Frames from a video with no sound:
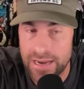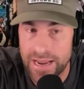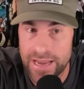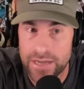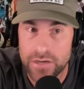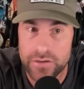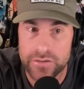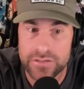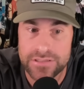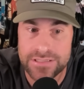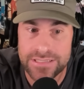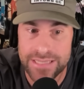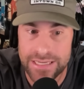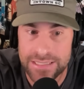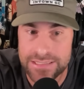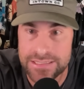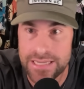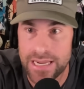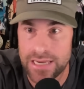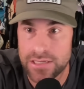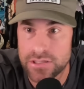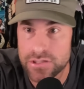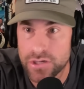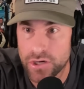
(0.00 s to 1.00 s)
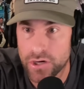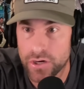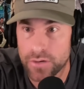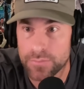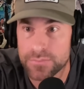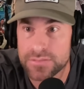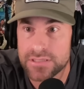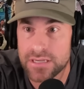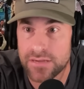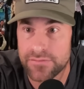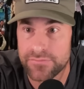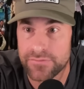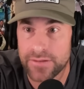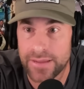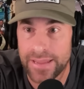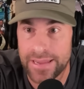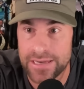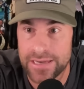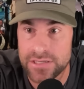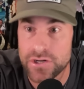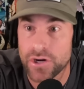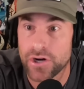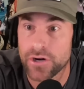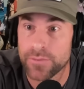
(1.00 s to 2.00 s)
I could dictate terms of
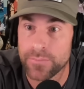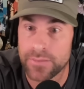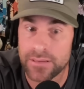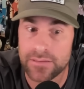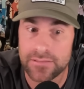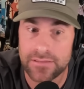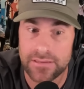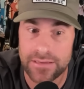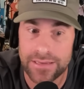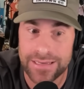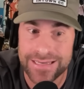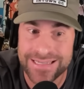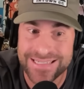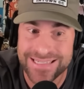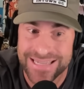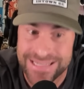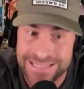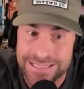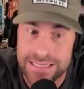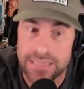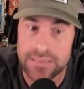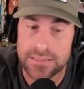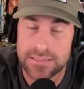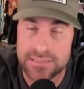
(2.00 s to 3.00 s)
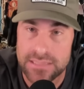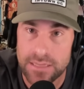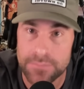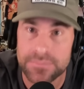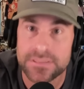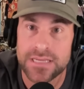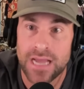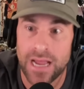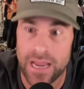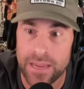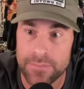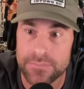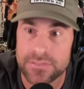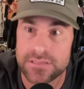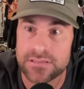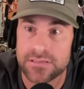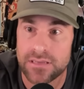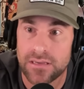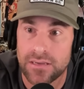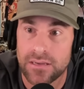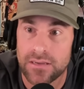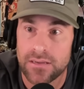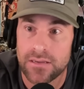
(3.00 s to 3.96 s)
a tournament existing sometimes.